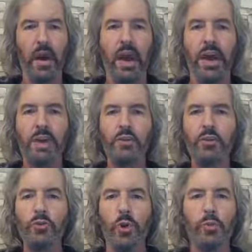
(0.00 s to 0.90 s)
and
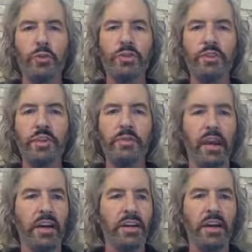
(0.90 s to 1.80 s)
you don't receive
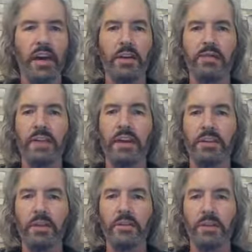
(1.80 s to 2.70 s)
any kind of
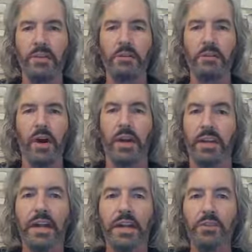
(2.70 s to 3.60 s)
negativity from God,
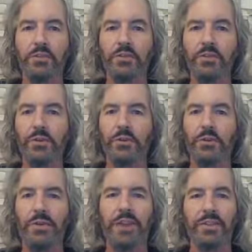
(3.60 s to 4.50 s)
and yet you're still
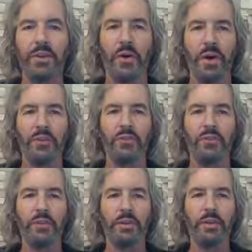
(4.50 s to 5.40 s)
afraid to go ahead and
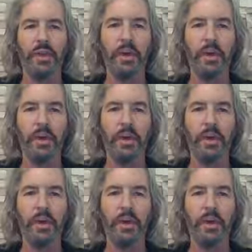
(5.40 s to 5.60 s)
do it.